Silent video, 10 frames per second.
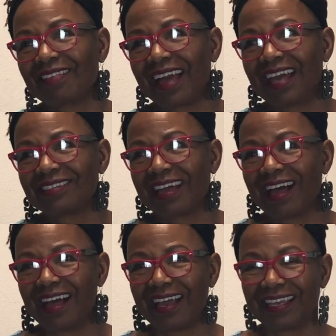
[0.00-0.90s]
that
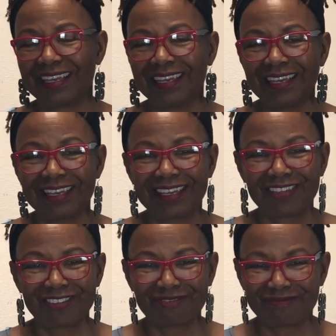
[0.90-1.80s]
I
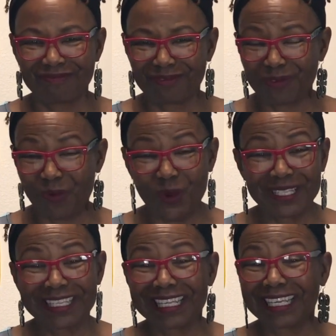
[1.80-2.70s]

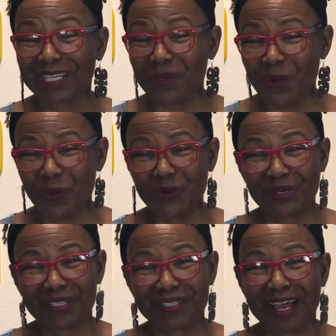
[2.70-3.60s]
once again
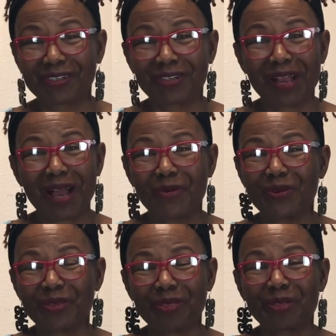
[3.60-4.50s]
quote Dr. Howard